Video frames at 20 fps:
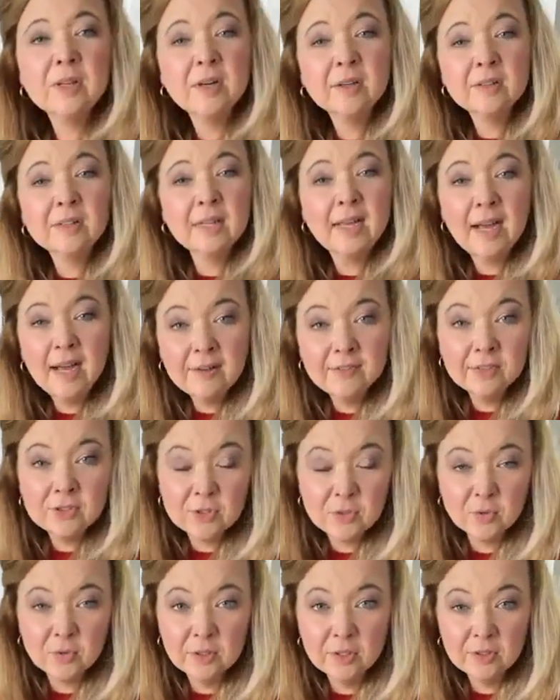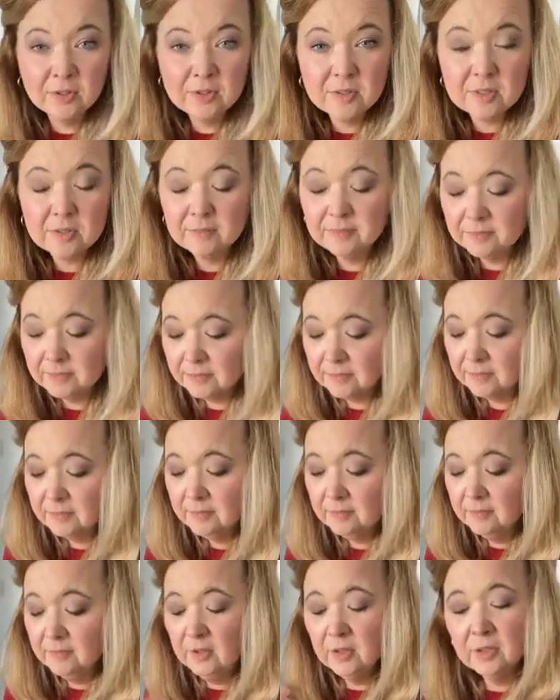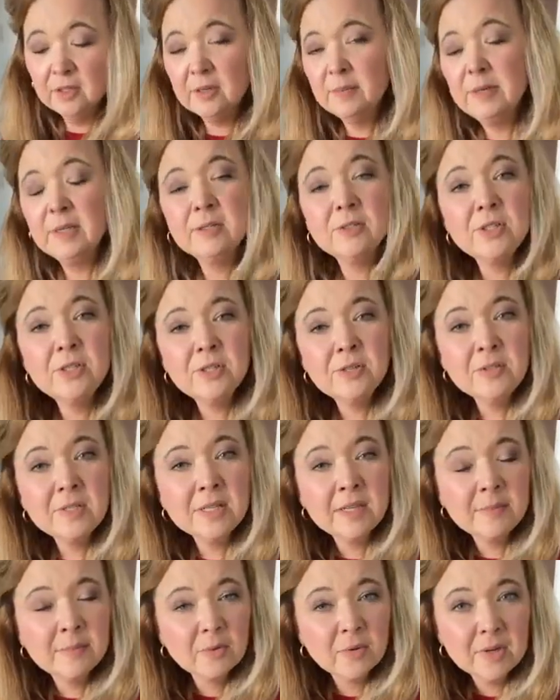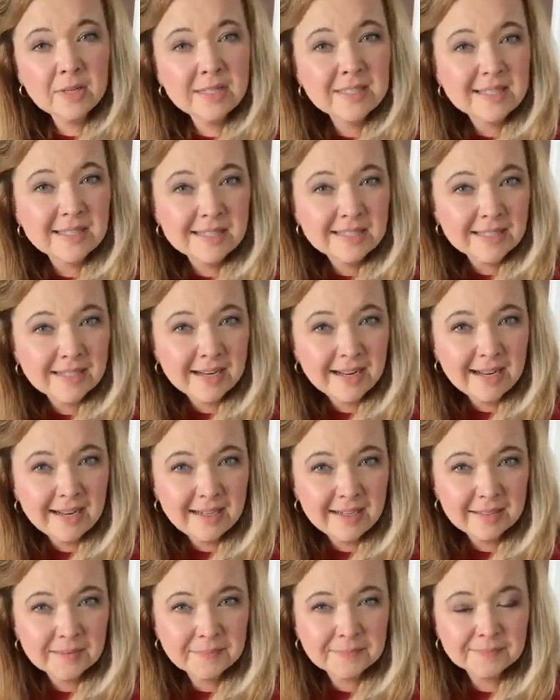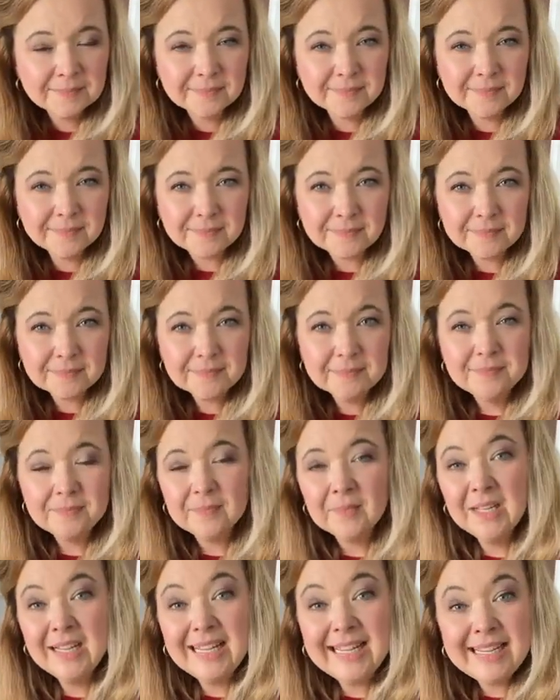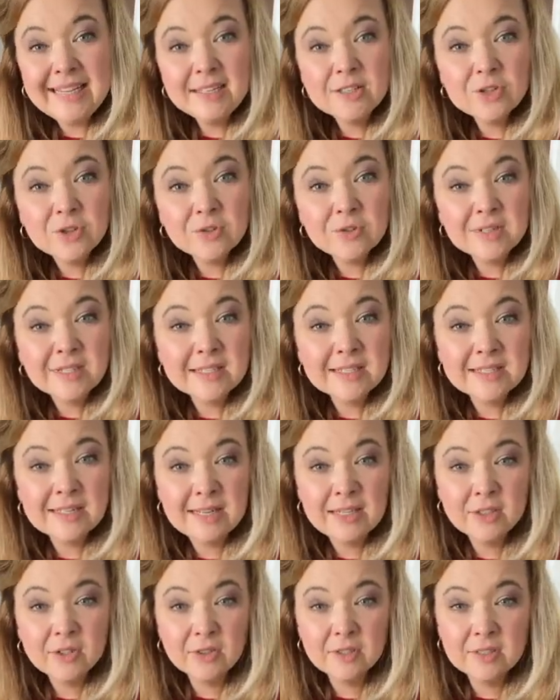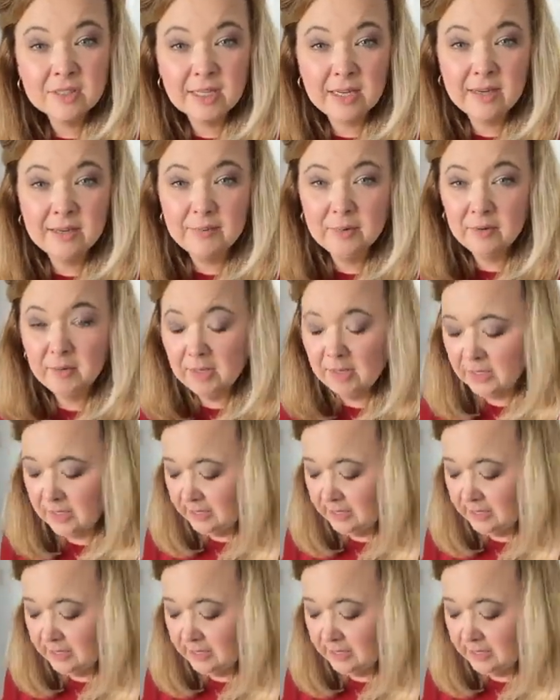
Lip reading: with our live tutorials, we're going to be on Tuesday mornings at 10 a.m. Eastern Standard Time,